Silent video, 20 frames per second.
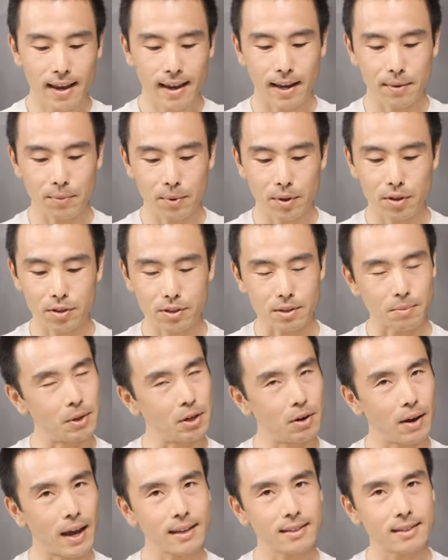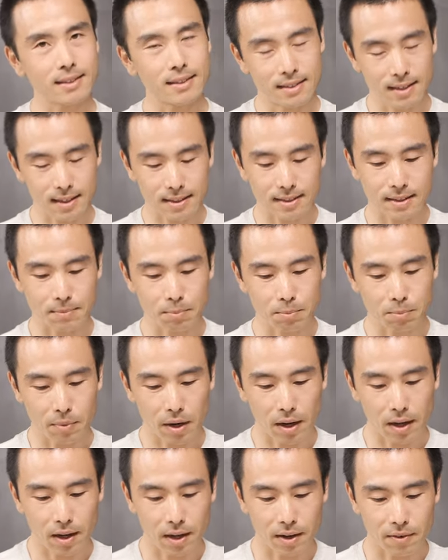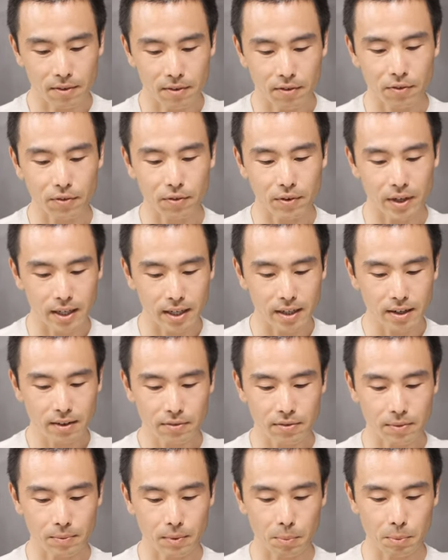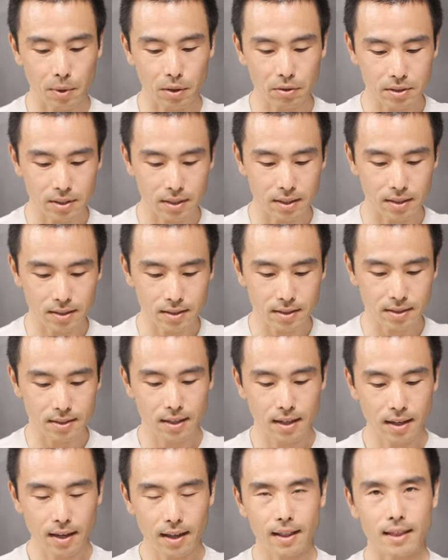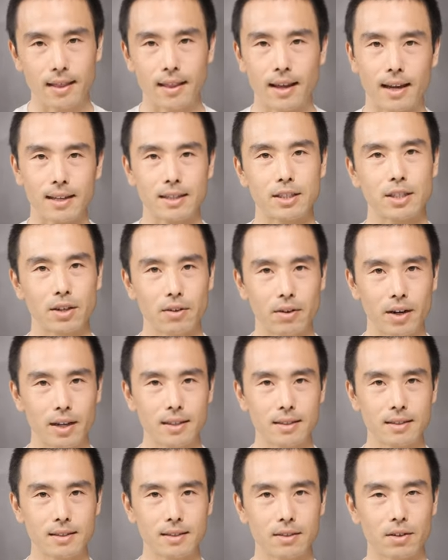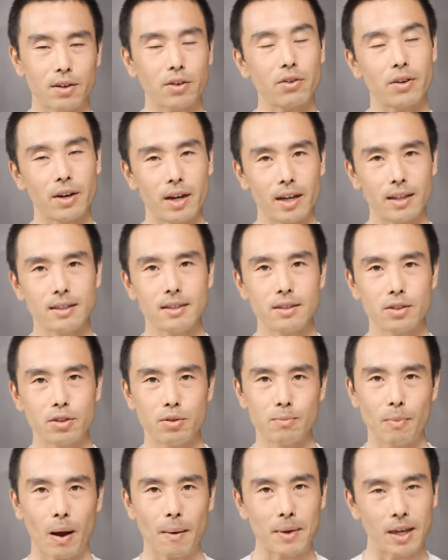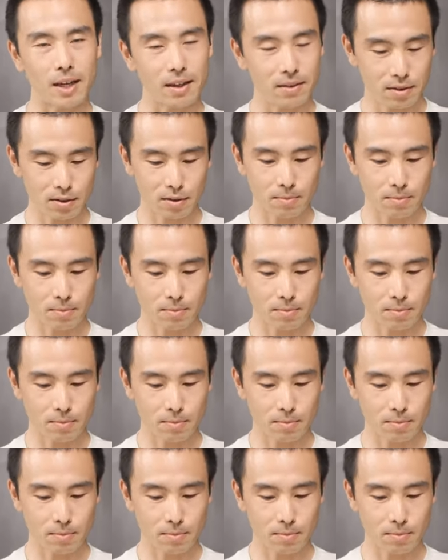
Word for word: And when those amino acids get uh, freed from the proteins, that generates or creates umami.